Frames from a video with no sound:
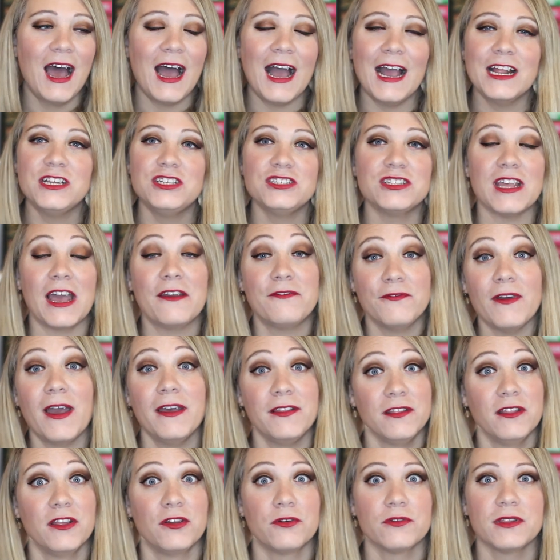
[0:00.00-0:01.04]

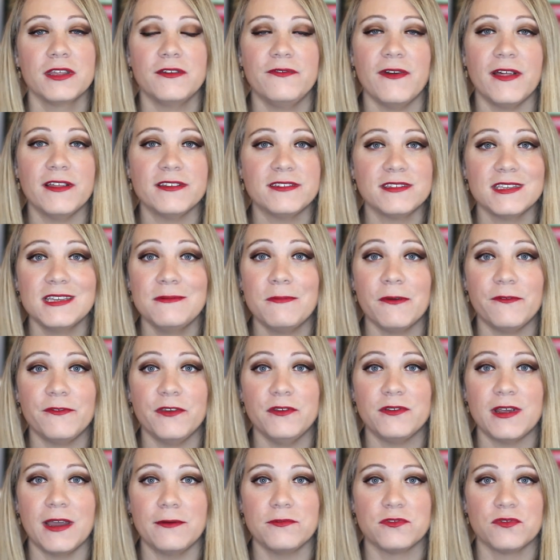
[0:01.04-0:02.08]
I literally fell asleep a
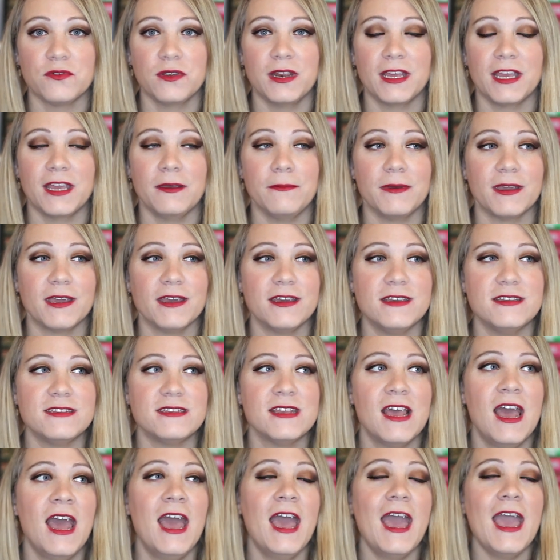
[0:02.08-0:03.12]
few times reading it
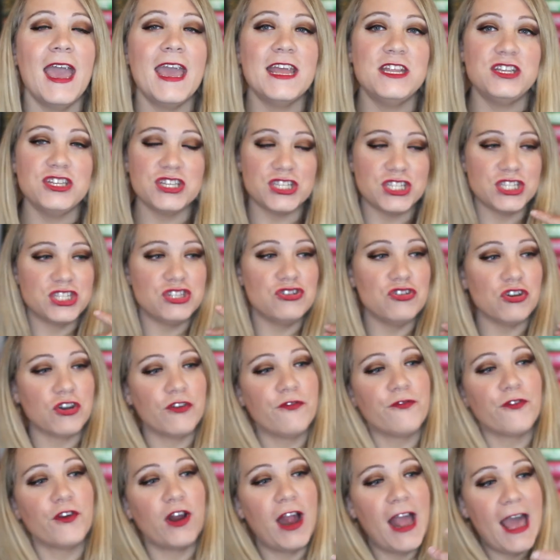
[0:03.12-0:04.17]
because it just took
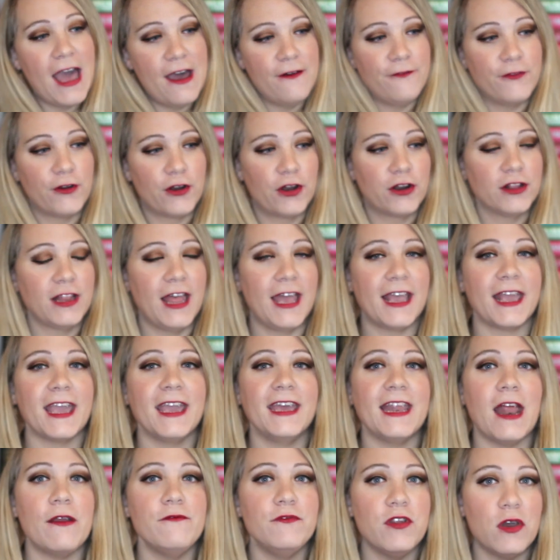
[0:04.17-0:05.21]
forever. Like,
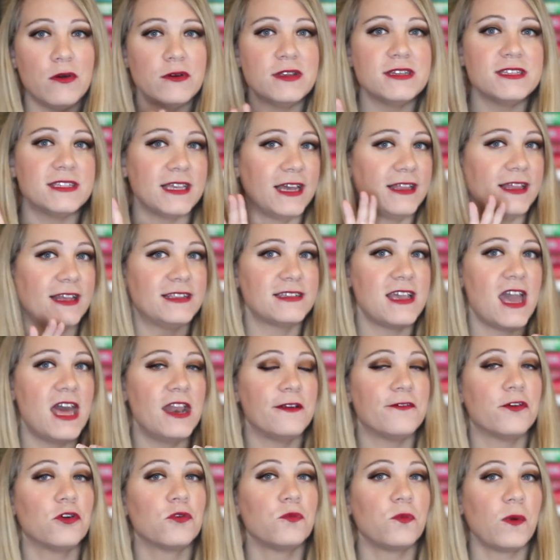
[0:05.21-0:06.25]
and I noticed that that's
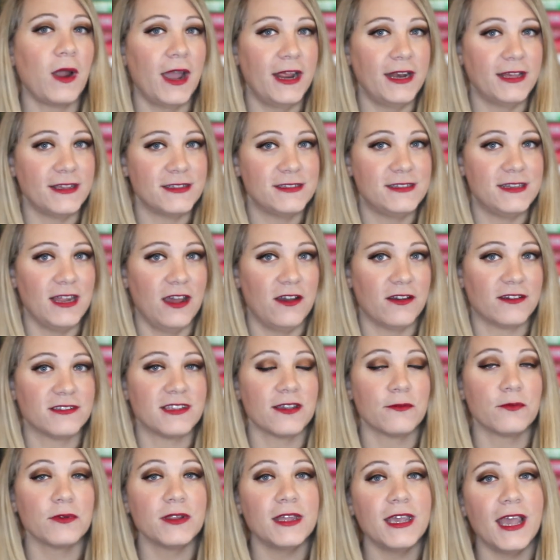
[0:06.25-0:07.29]
kind of her writing style, because
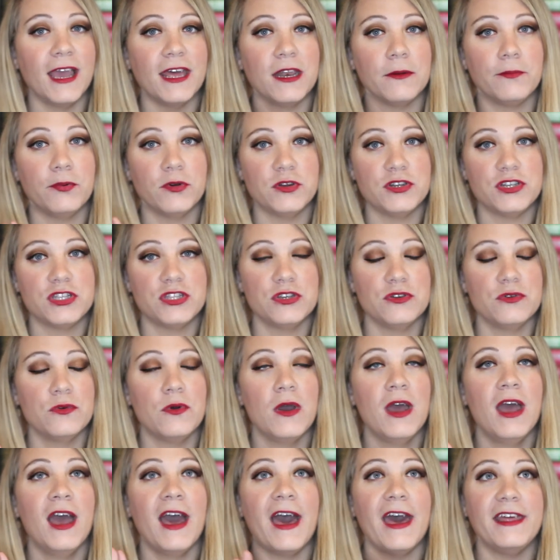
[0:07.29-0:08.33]
I really had to push
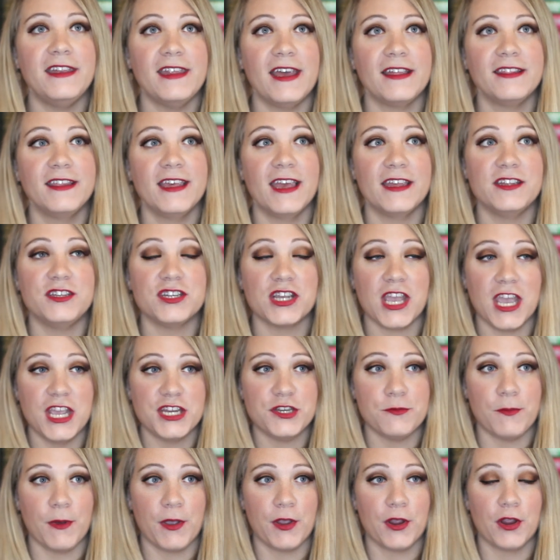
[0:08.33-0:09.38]
through A Deadly
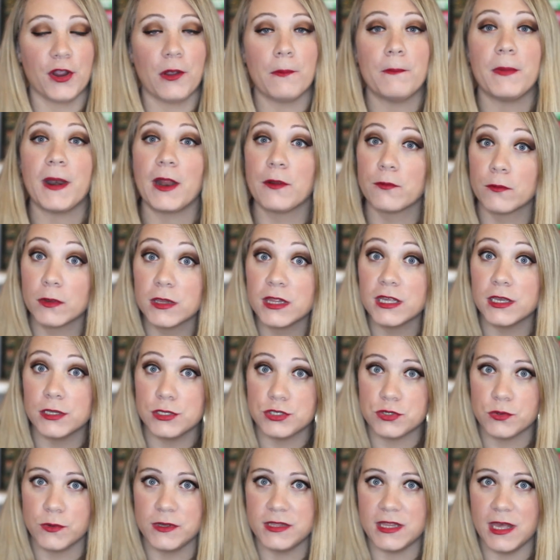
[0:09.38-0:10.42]
Education by her, but I really
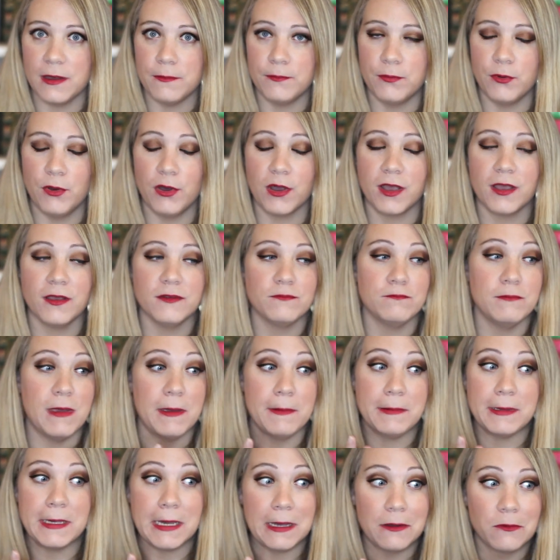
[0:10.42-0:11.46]
enjoyed that book.
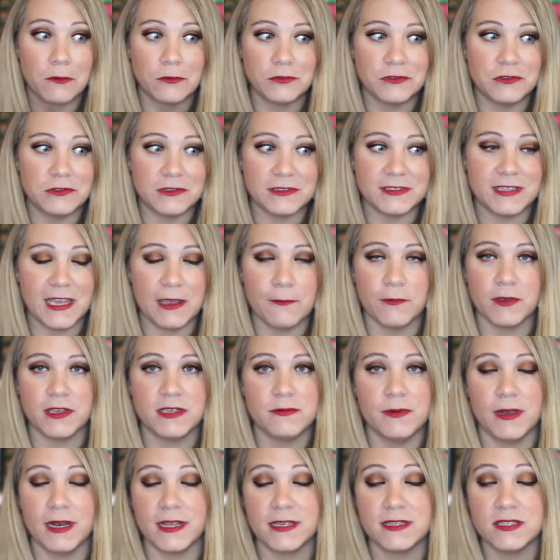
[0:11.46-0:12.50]
Maybe I will do the same with
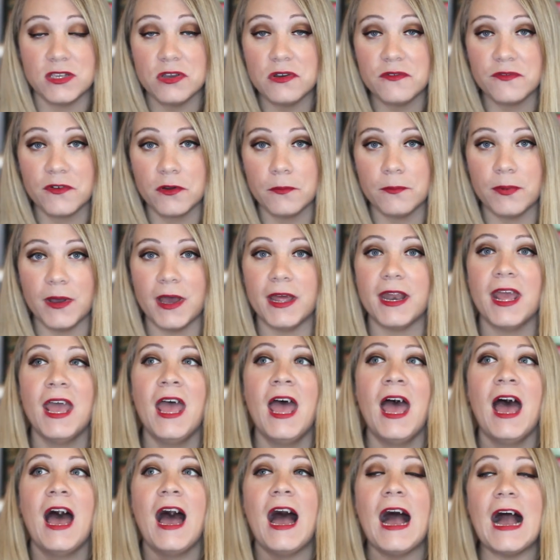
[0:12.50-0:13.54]
Spinning Silver, but
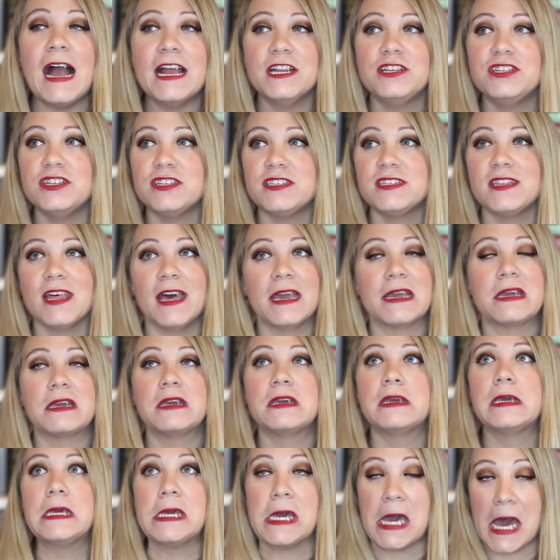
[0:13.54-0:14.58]
I just, like,
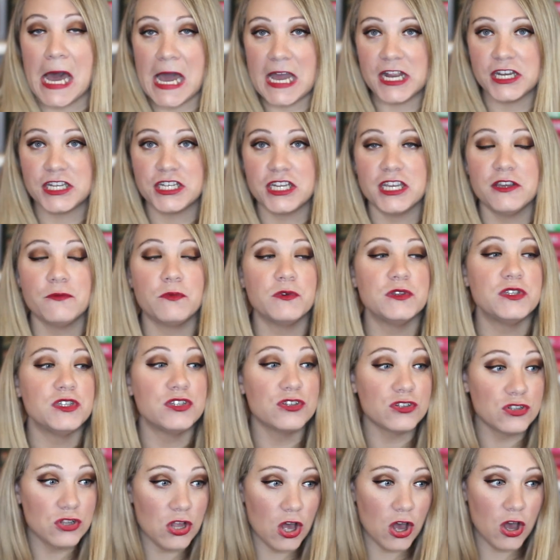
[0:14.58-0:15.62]
gosh, it was
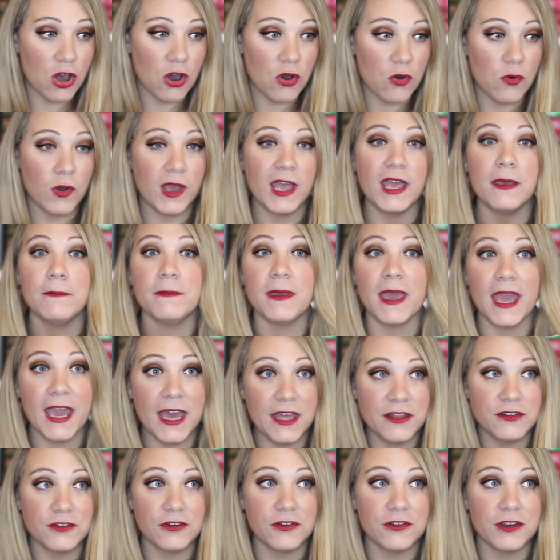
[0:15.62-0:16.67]
slow, it
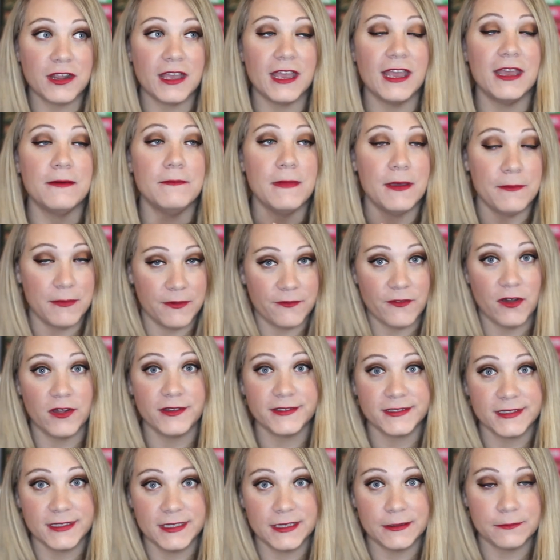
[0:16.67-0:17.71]
meandered, and made me
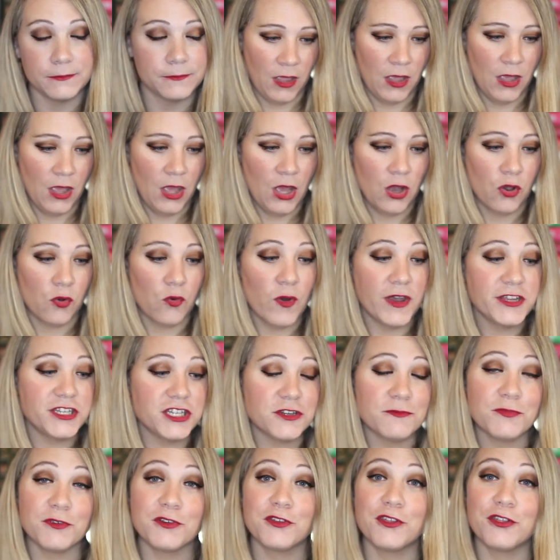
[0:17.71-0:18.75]
fall asleep.
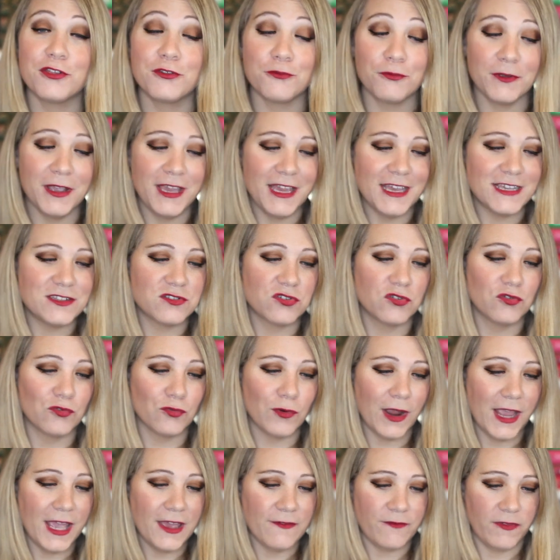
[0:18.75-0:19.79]
Question number three is
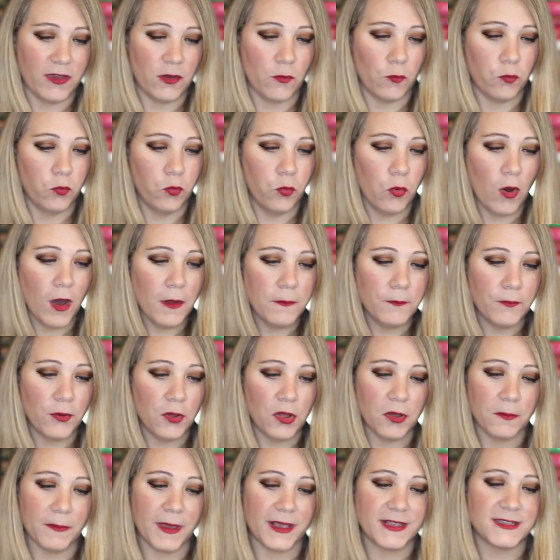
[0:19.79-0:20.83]
gravy. What
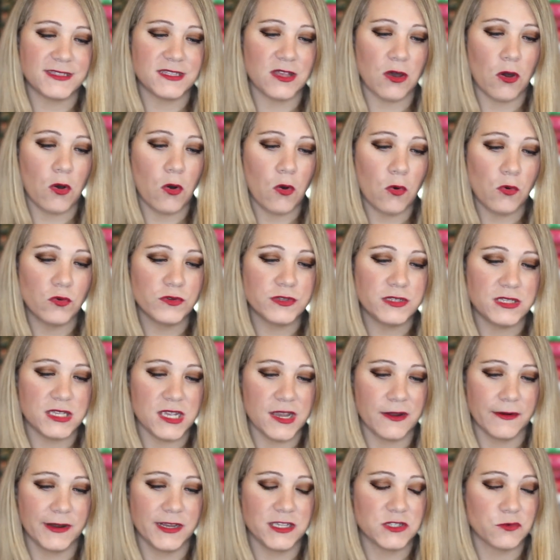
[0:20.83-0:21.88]
book makes the whole
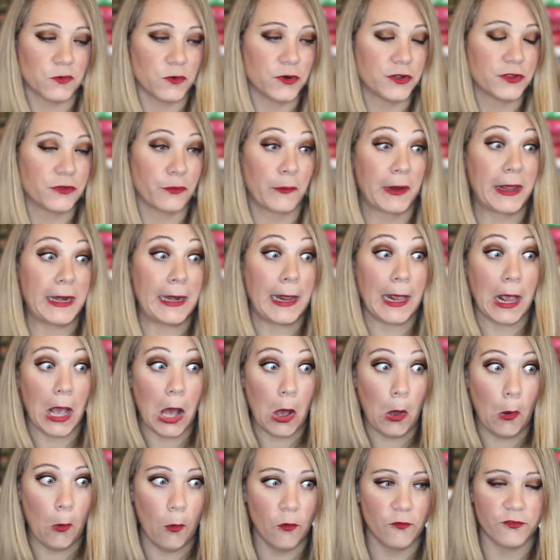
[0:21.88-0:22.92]
series worth reading?
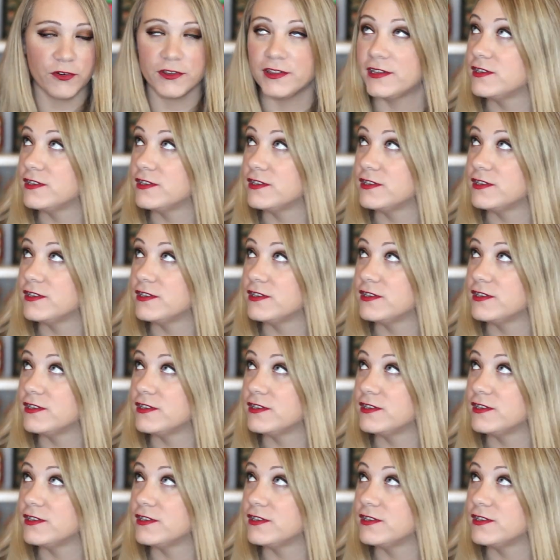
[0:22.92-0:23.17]
Oh, for